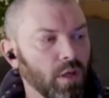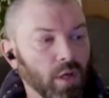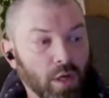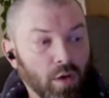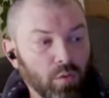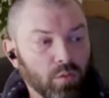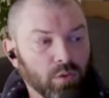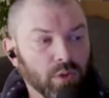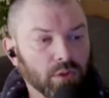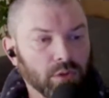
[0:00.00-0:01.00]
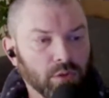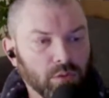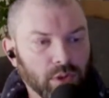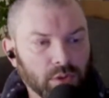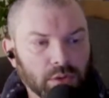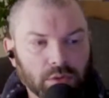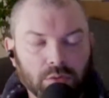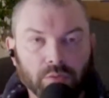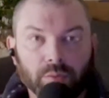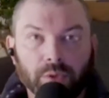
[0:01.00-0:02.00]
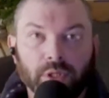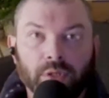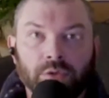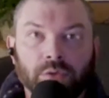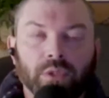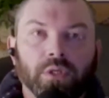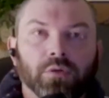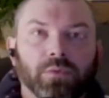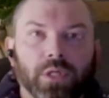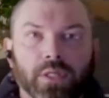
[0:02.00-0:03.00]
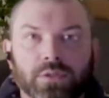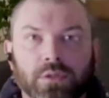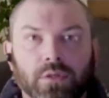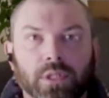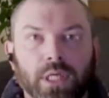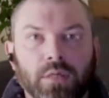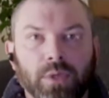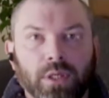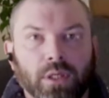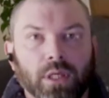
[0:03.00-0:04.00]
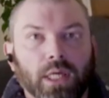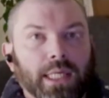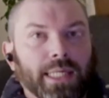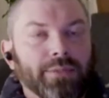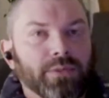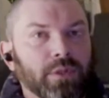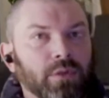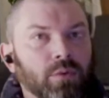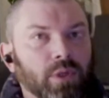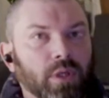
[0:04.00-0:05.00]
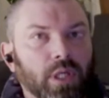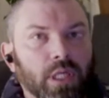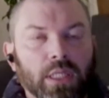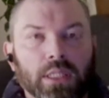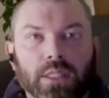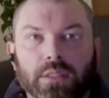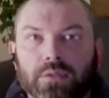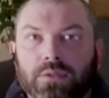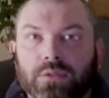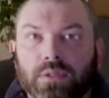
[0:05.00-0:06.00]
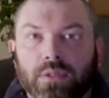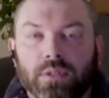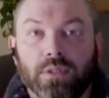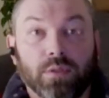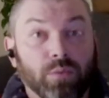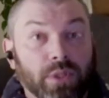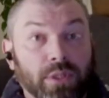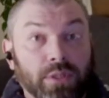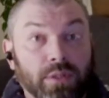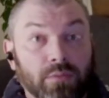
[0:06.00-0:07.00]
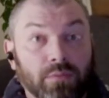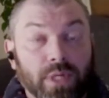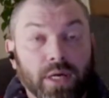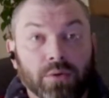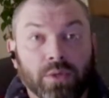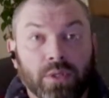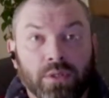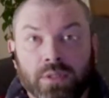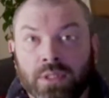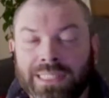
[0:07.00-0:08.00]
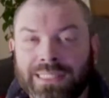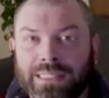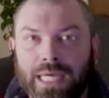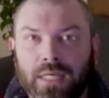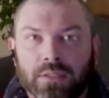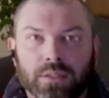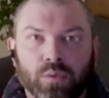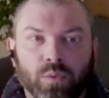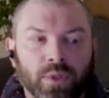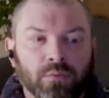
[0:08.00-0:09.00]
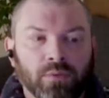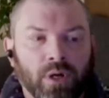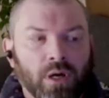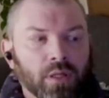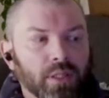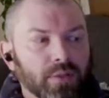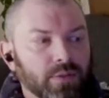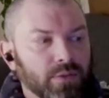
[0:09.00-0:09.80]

Oh, hello, everybody. Andrew here for Cat Skull Gaming. How's it going? It is the weekly Dev Diary, the last week of August.